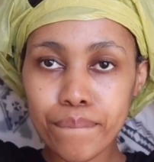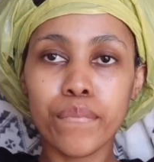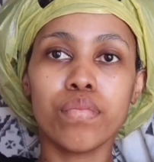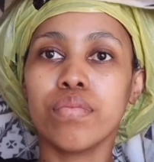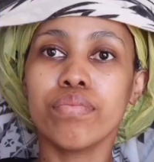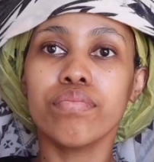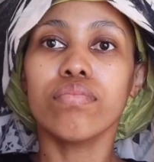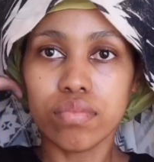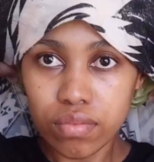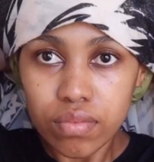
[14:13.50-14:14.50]
if you
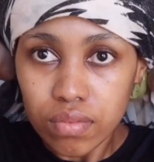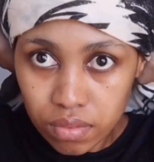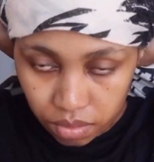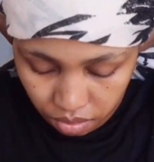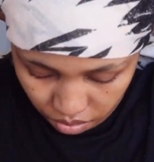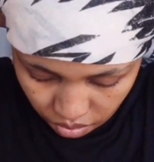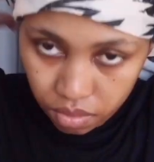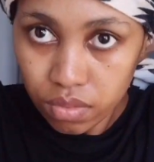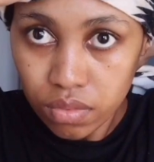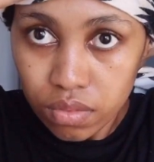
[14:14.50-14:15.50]
like. And I'm going to sit
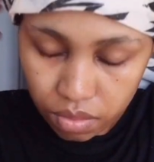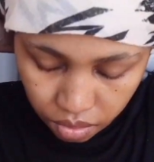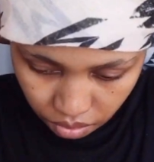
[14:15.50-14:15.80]
for 30